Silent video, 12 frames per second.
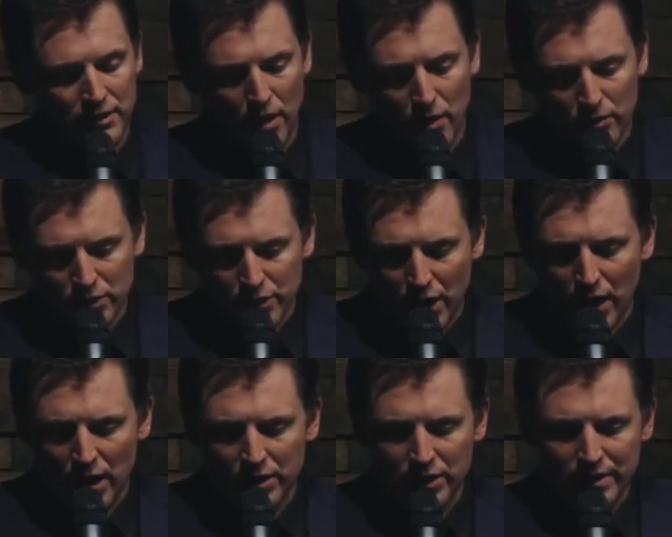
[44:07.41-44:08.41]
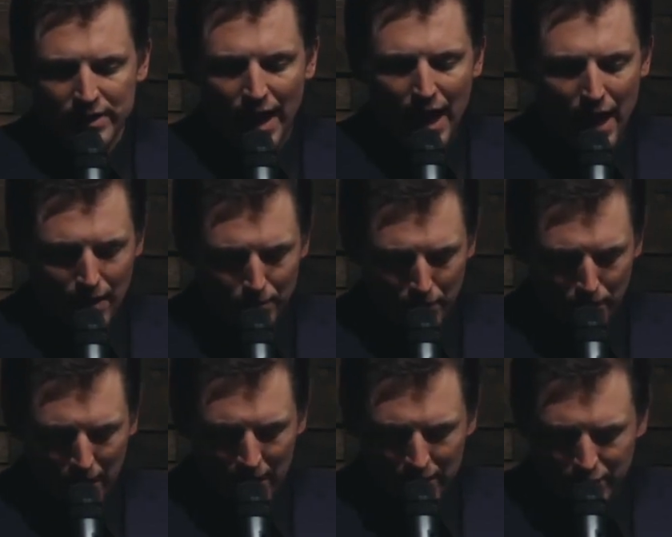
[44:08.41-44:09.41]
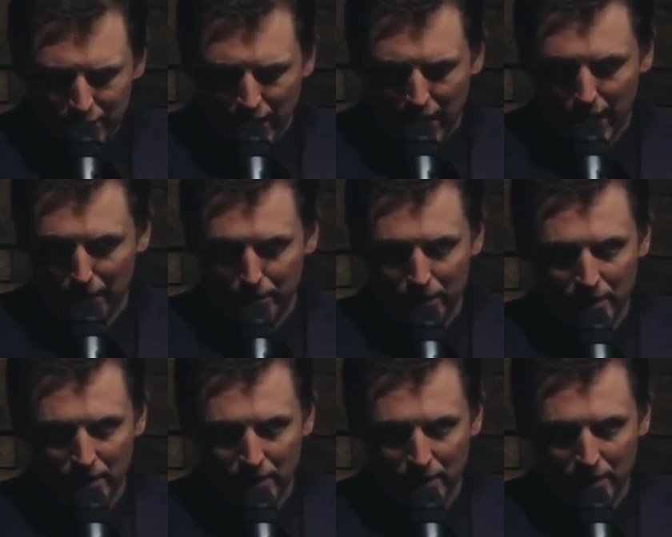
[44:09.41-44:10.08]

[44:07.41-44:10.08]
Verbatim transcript: Don't judge a tablet by its shape.